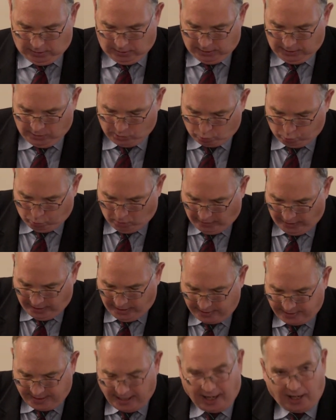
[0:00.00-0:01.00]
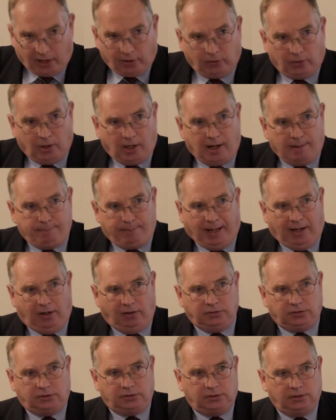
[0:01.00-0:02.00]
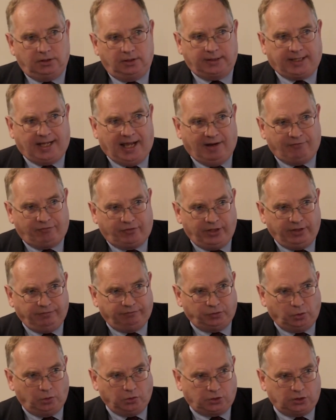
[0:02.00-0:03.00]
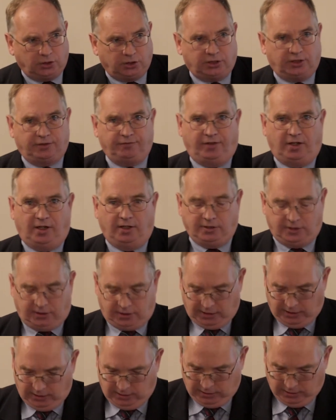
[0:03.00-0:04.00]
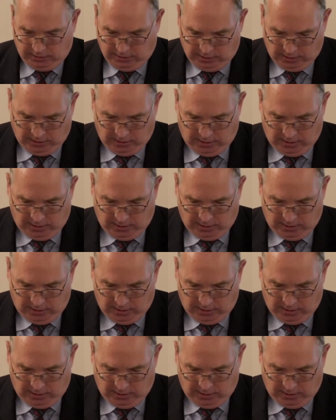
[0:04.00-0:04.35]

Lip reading: He's worried now about cavalry forces advancing,